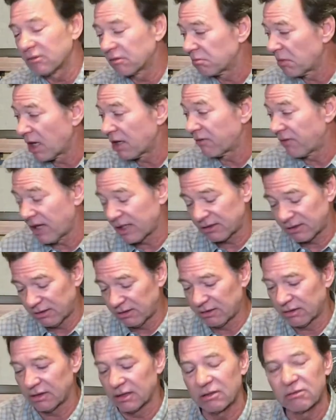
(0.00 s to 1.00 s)
Matter of fact,
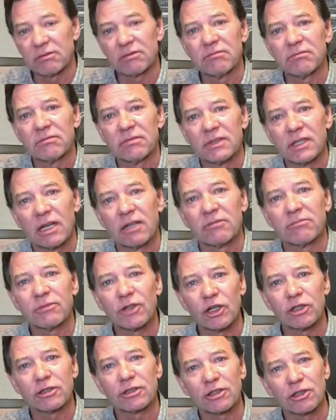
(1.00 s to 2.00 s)
seriously, uh,
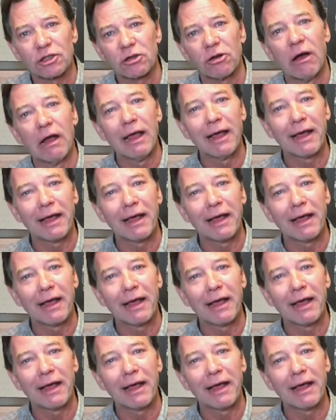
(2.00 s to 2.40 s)
hurts a little.